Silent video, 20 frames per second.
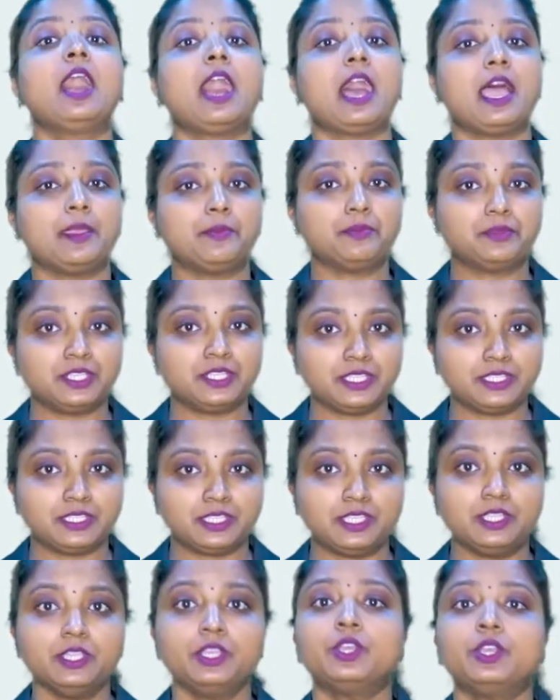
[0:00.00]
I am
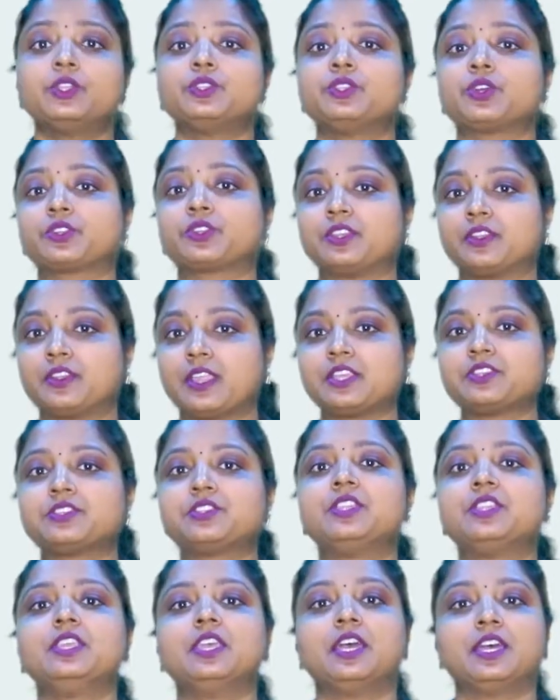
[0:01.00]
Jaycee, Dr.
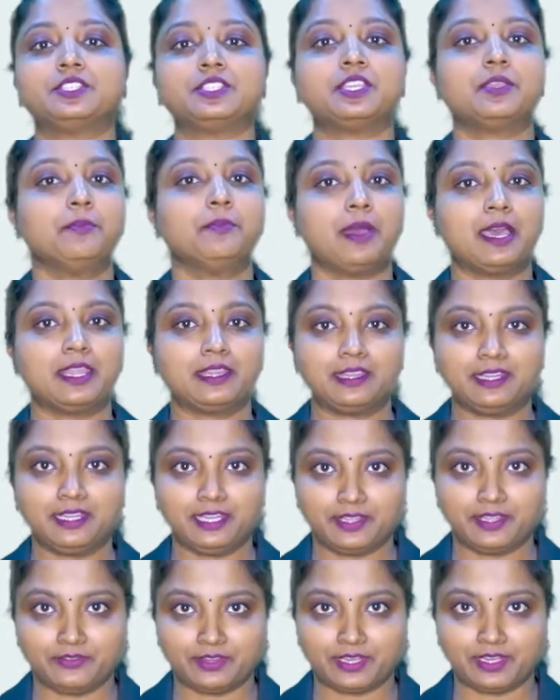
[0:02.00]
Rajashree
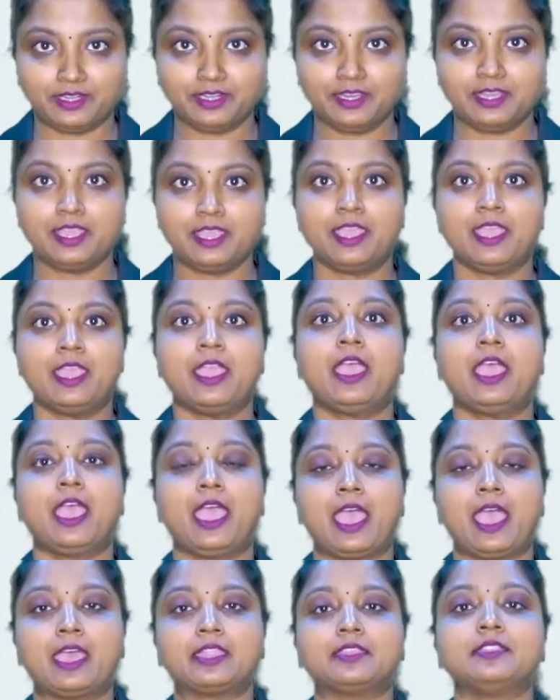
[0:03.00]
Markandewar,
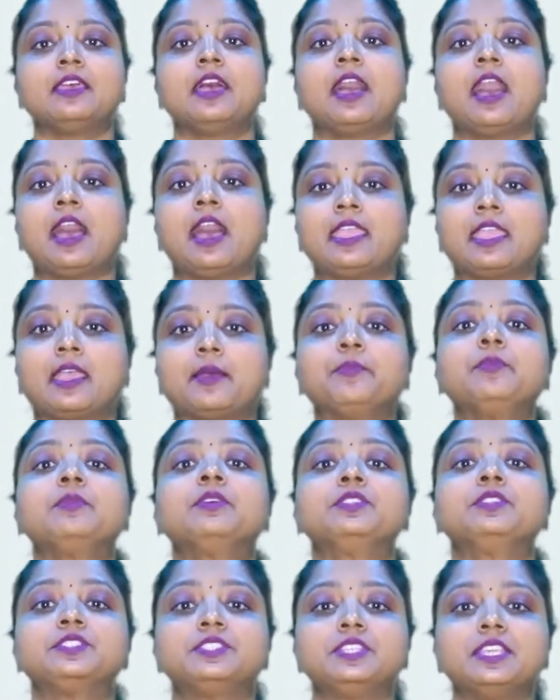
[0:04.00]
and I am
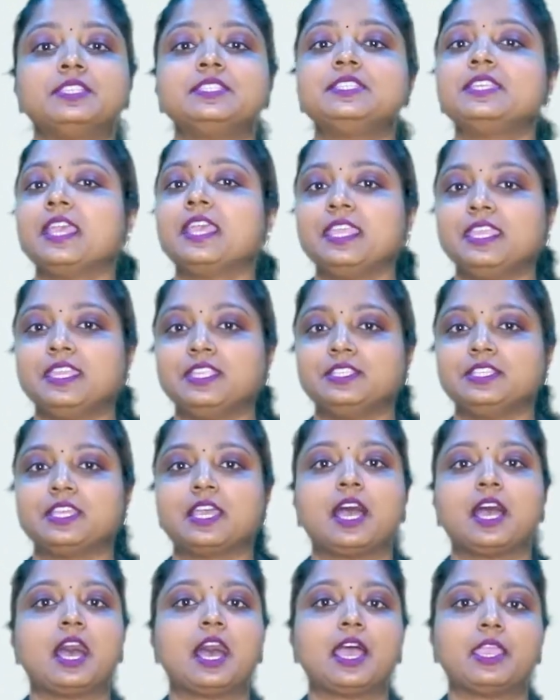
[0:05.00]
JCI
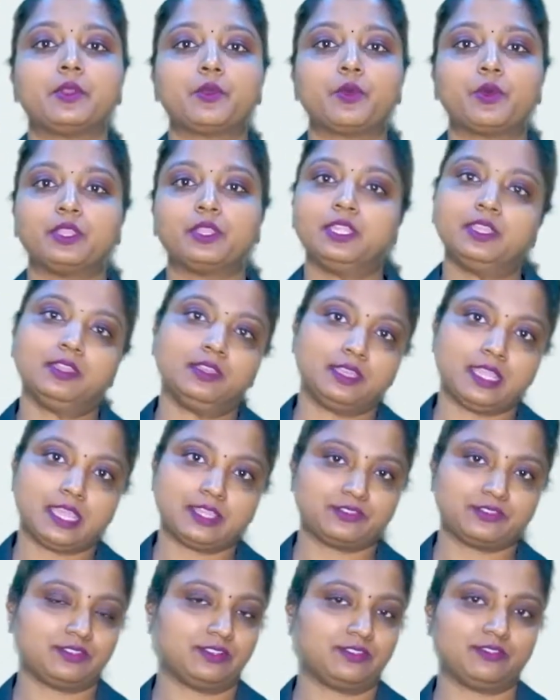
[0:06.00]
India Iconic
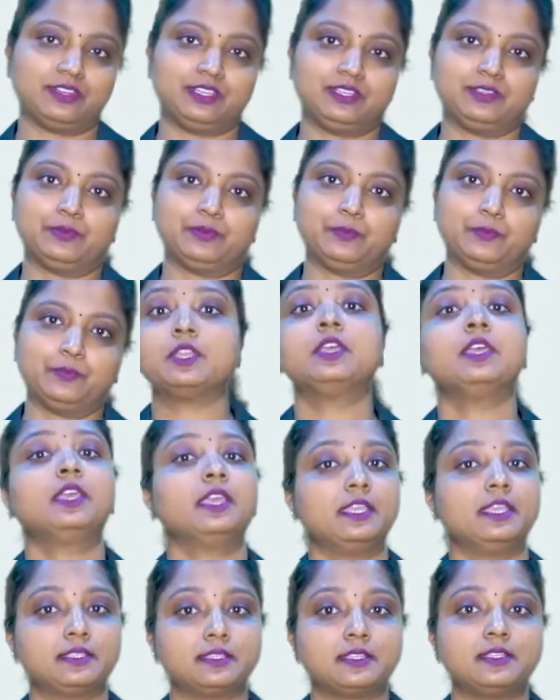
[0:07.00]
National Trainer,
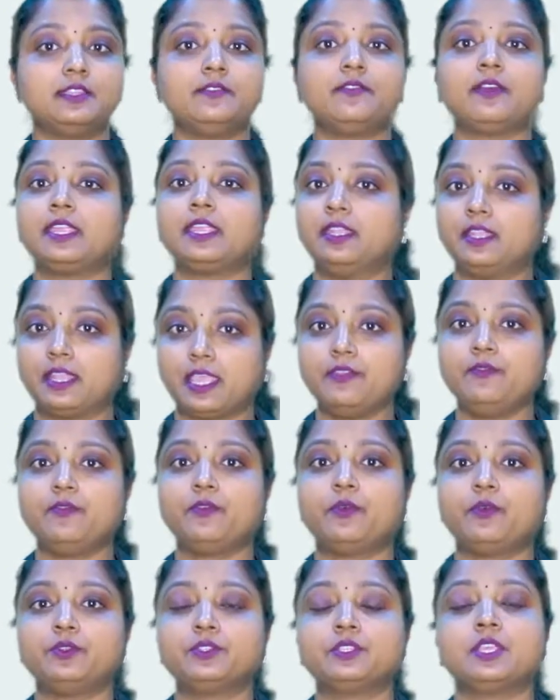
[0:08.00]
a certified
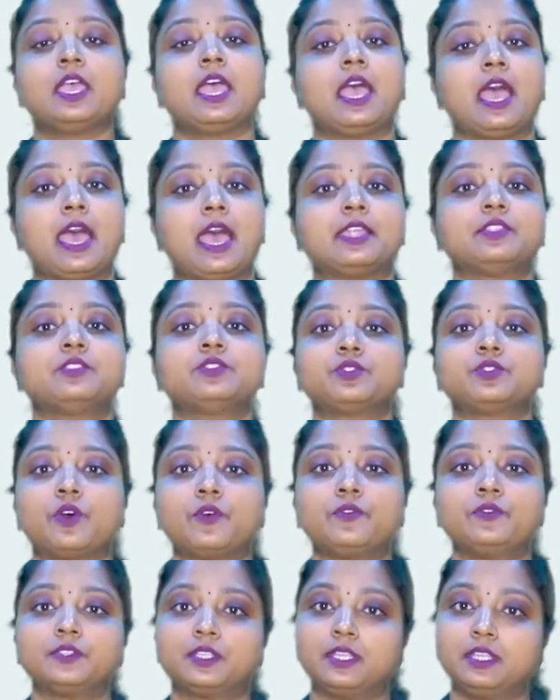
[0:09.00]
life coach and
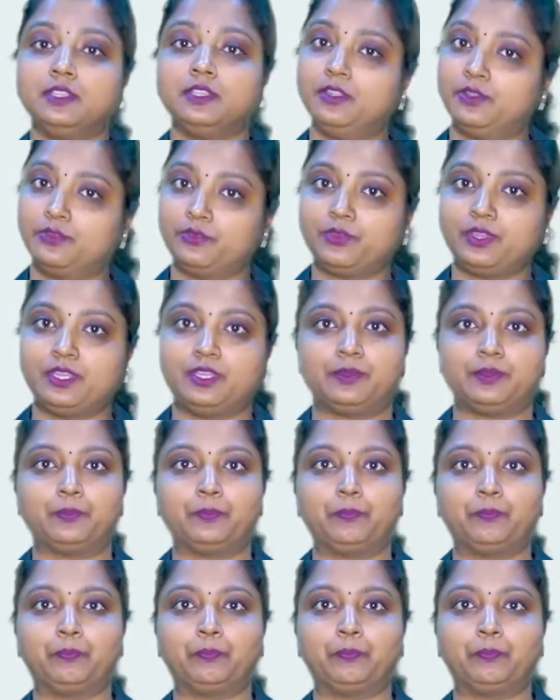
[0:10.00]
soft skill trainer.